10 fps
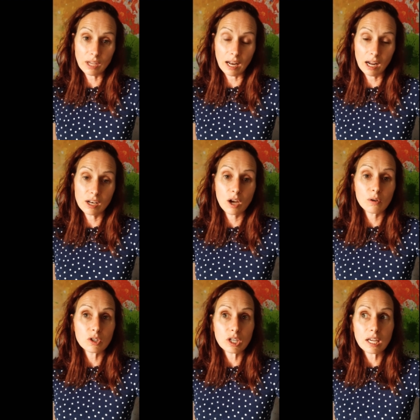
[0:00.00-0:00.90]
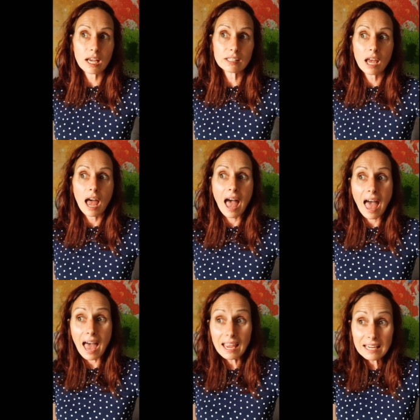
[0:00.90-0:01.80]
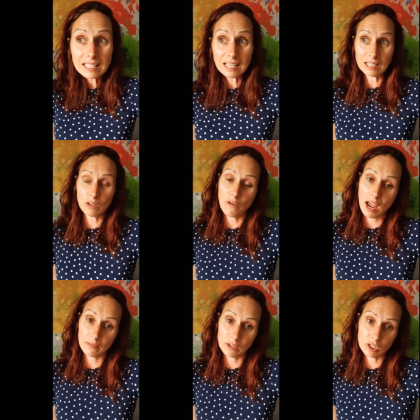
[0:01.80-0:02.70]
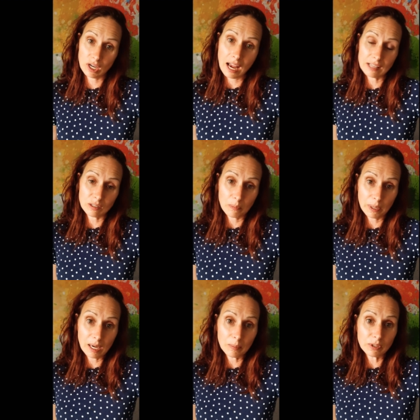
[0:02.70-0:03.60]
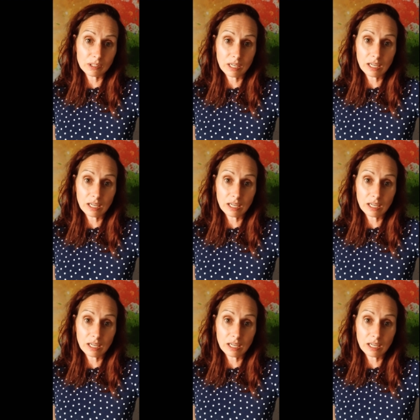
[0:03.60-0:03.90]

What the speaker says: And I know she has hated the fact that she hasn't been able to